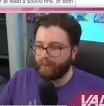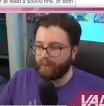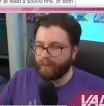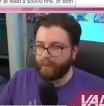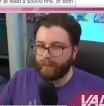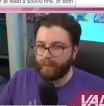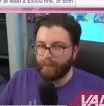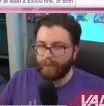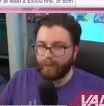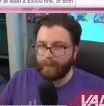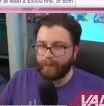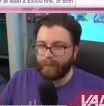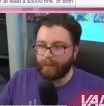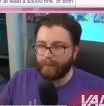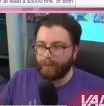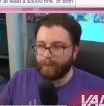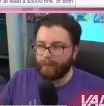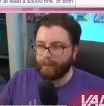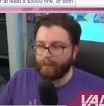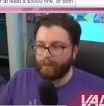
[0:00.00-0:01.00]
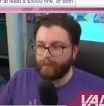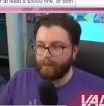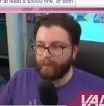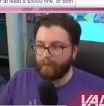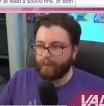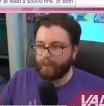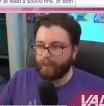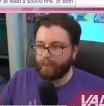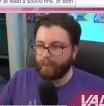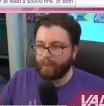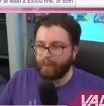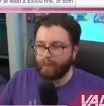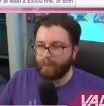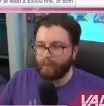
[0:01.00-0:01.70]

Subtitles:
(no one is talking)